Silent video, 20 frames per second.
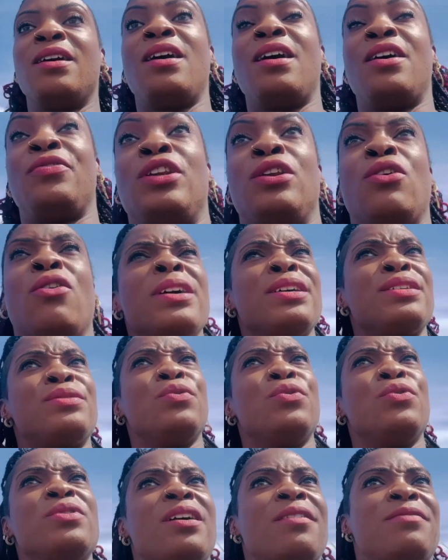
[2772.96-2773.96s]
The longest
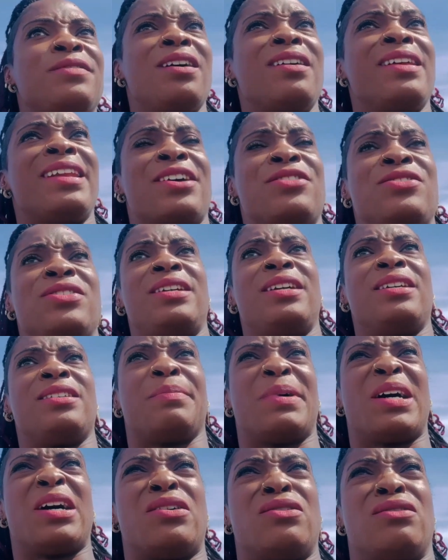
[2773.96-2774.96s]
walks I've done actually is
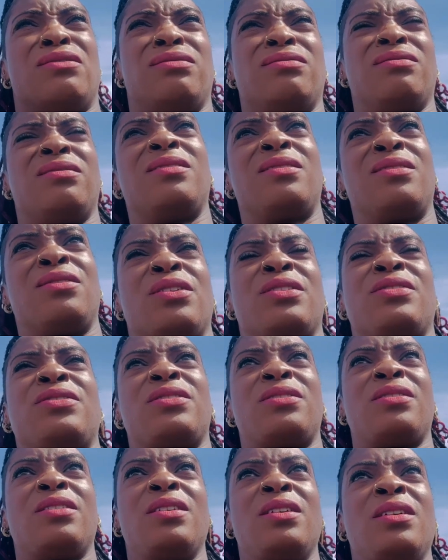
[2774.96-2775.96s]
about, gosh,
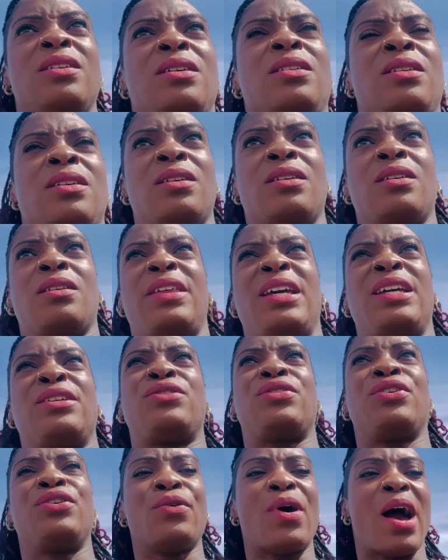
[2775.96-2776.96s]
I think
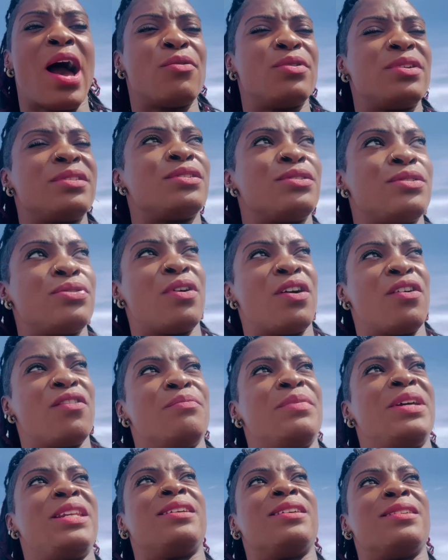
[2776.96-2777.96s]
2 hours and 12
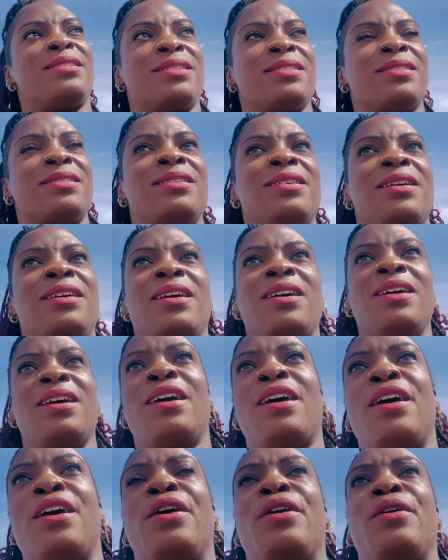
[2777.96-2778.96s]
minutes.
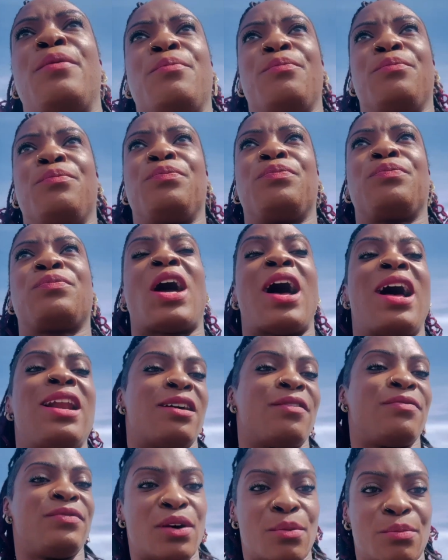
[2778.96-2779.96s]
I
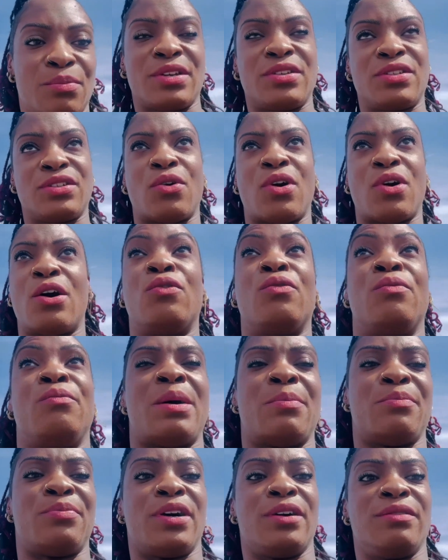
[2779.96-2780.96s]
love numbers, so I will
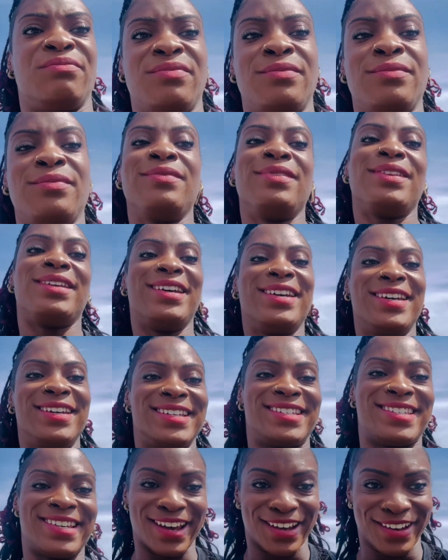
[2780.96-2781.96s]
remember.
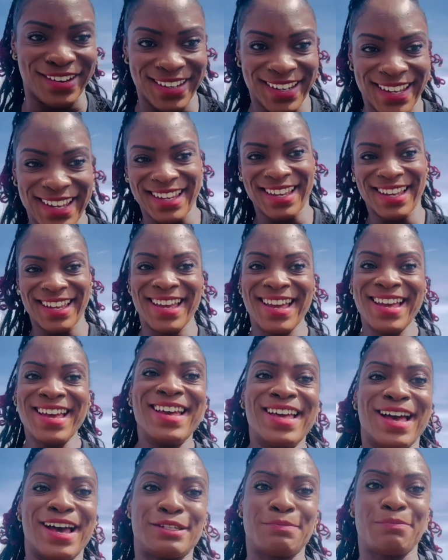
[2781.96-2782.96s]
So
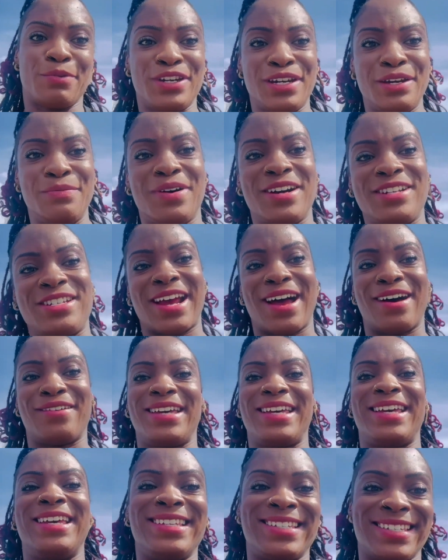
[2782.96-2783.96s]
that's pretty much how it
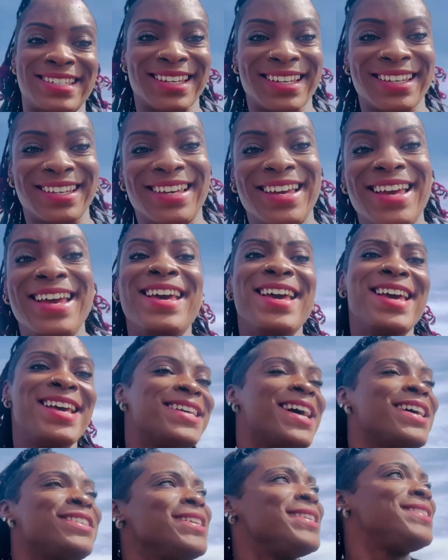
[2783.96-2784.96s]
is. It's
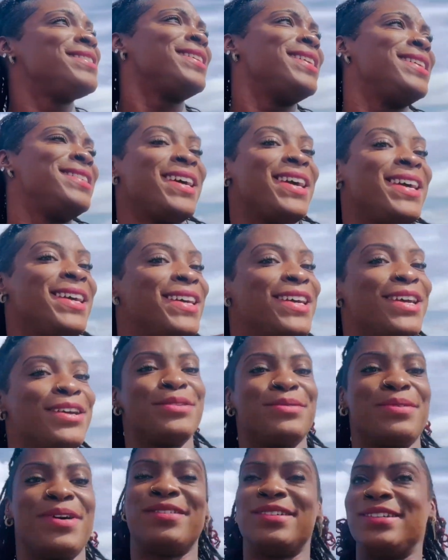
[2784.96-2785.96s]
actually a sunny day here as
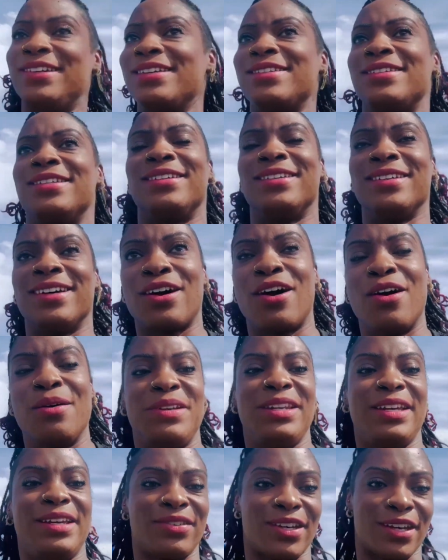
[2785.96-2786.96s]
well in London. I can't
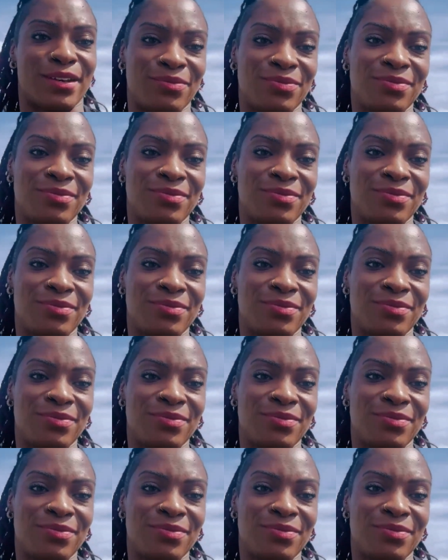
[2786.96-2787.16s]
believe it.